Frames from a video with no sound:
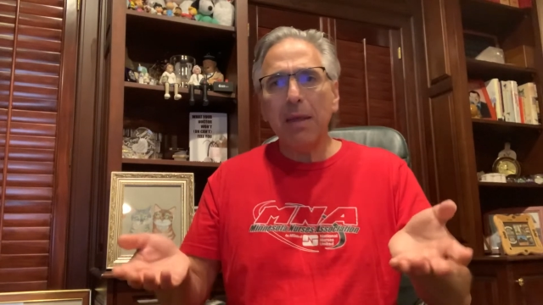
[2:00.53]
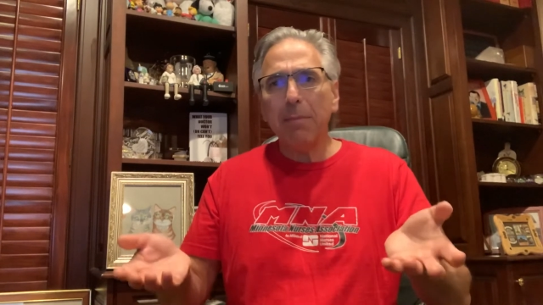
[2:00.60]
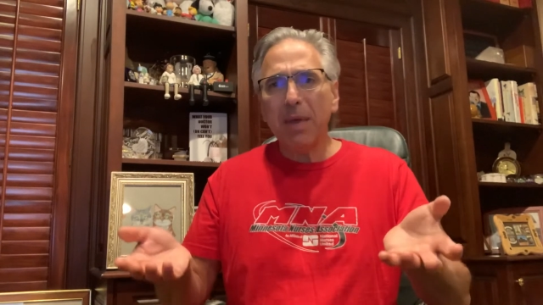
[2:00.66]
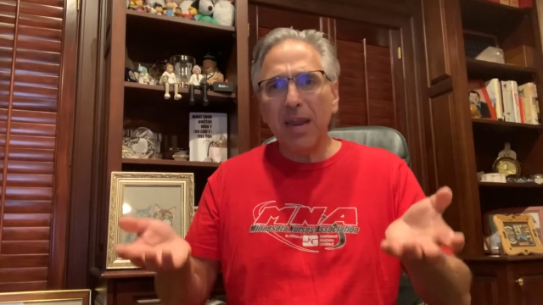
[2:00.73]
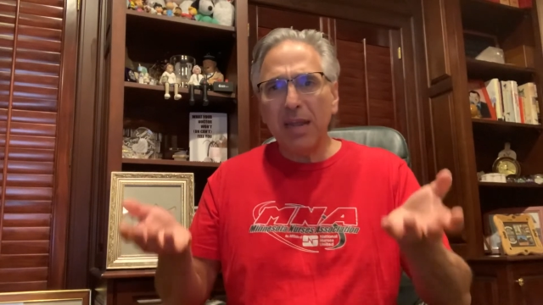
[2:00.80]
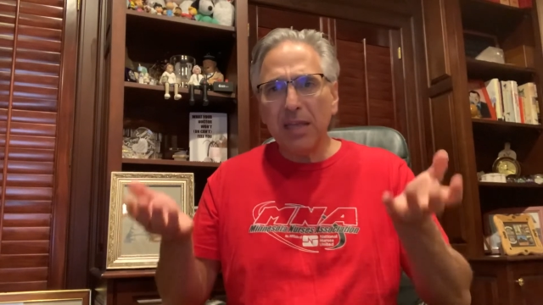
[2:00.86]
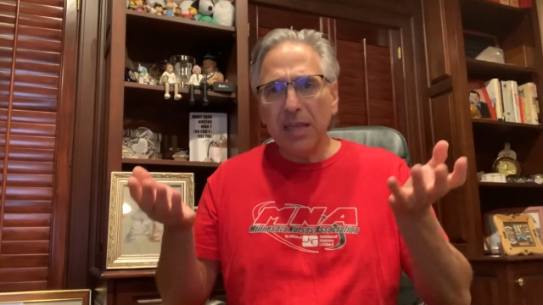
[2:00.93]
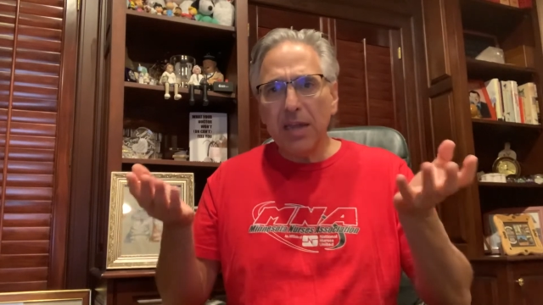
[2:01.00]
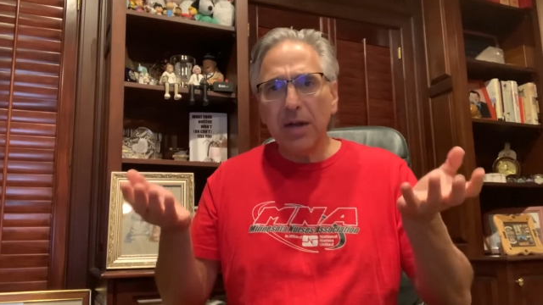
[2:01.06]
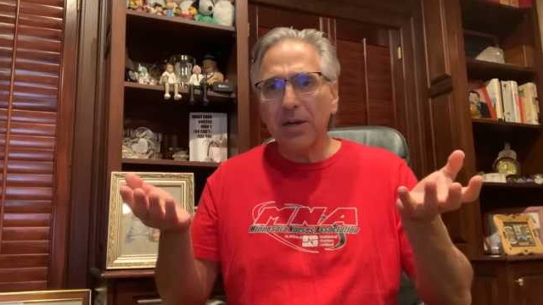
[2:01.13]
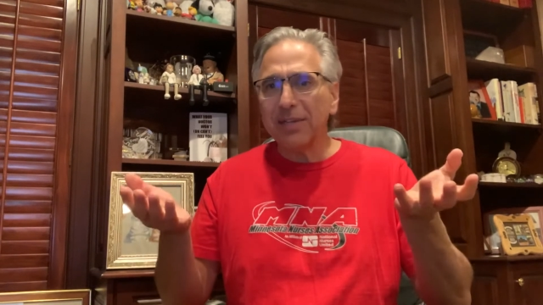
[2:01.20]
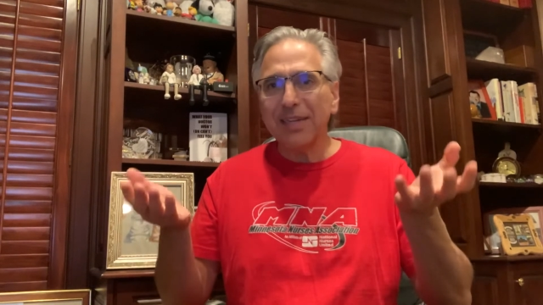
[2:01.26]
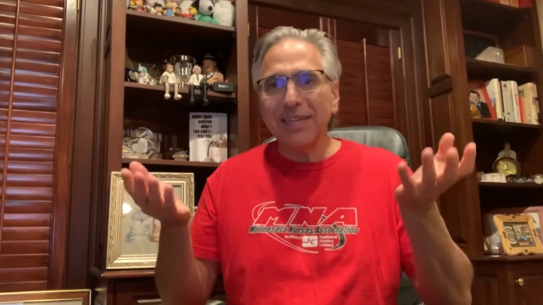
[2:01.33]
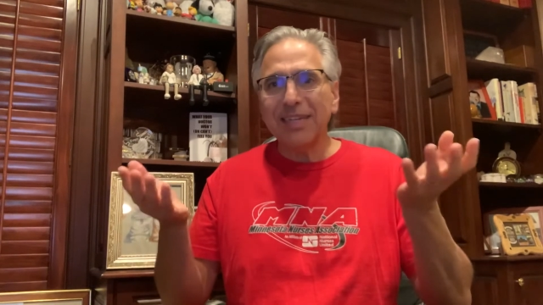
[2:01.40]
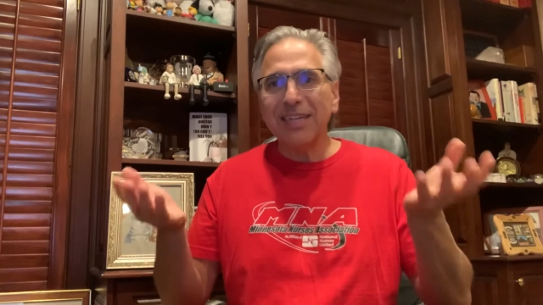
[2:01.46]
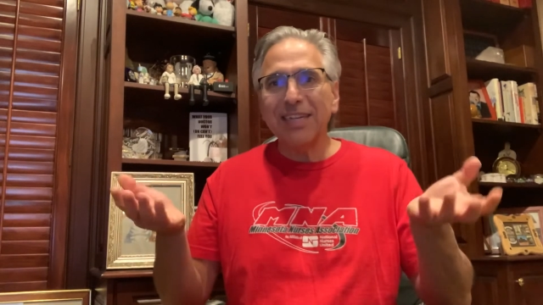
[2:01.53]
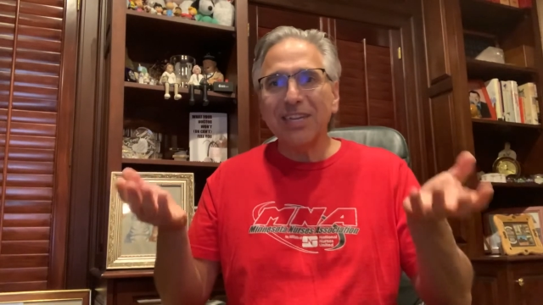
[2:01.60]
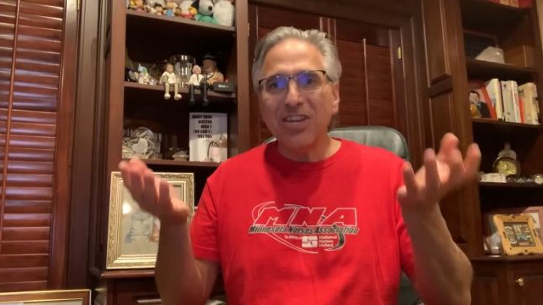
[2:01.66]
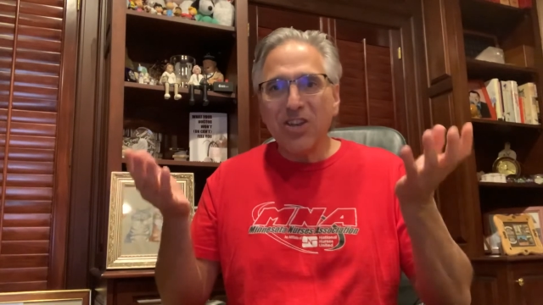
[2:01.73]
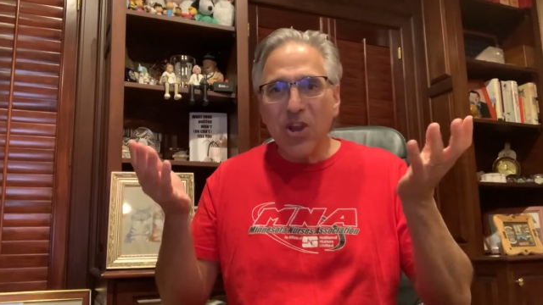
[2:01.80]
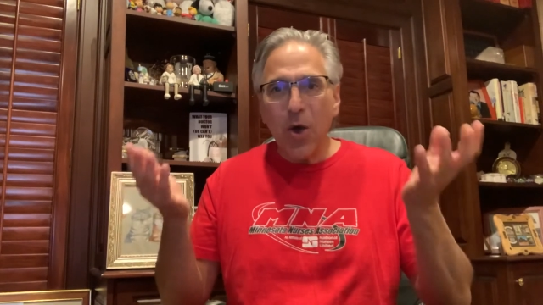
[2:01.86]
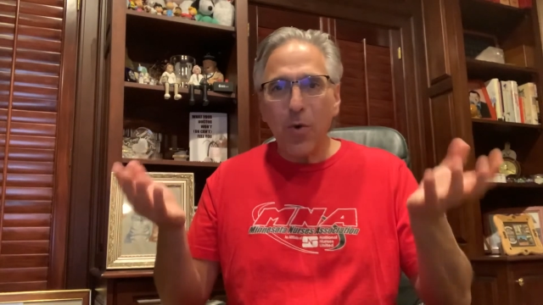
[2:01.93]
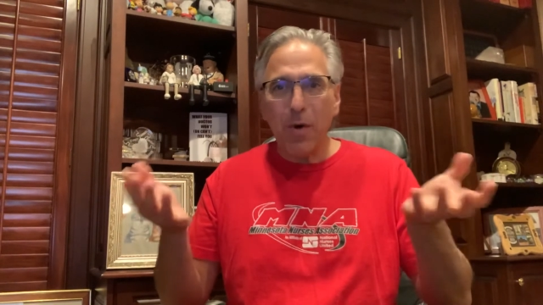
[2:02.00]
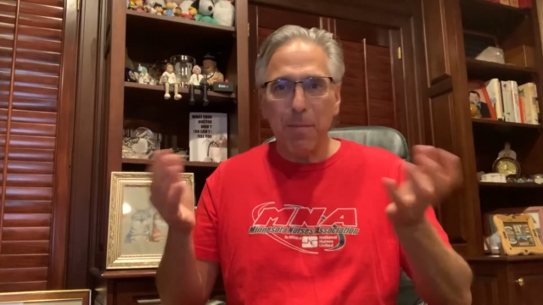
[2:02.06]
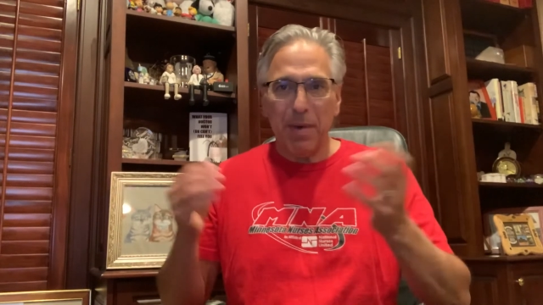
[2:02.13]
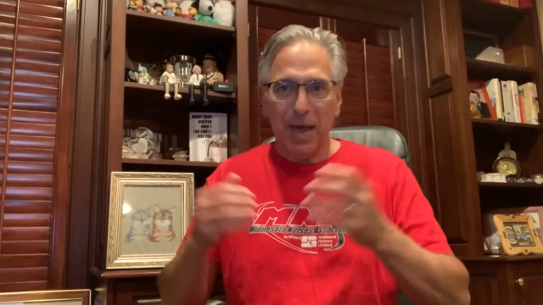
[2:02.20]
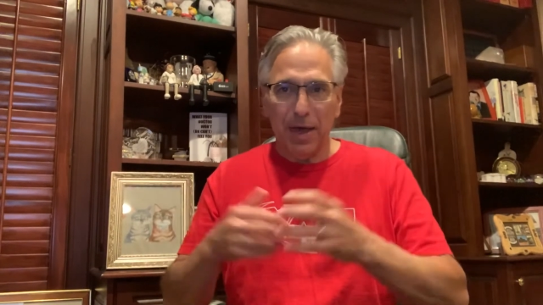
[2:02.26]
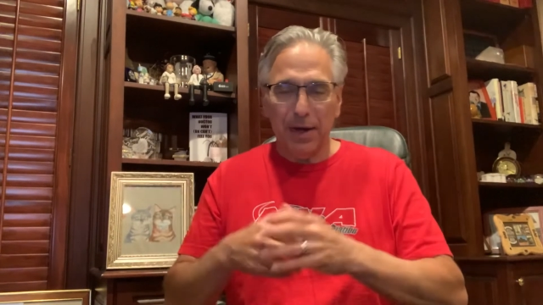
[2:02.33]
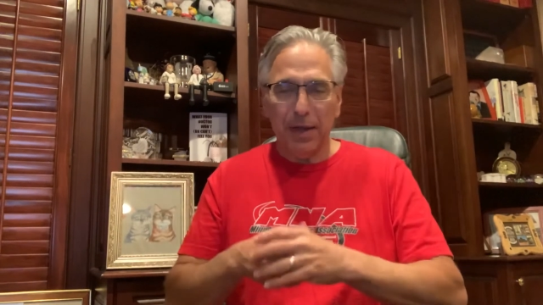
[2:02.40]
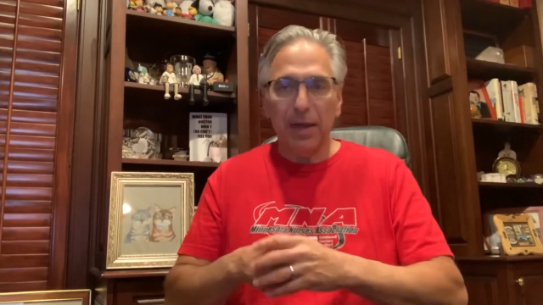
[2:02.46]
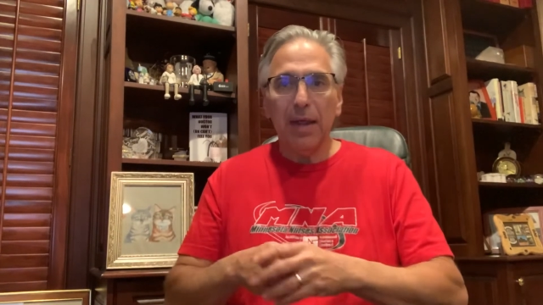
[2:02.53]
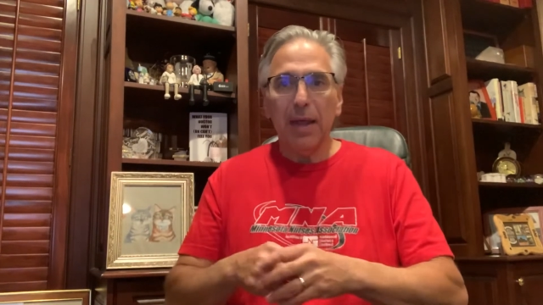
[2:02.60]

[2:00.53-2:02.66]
many years and didn't know about it.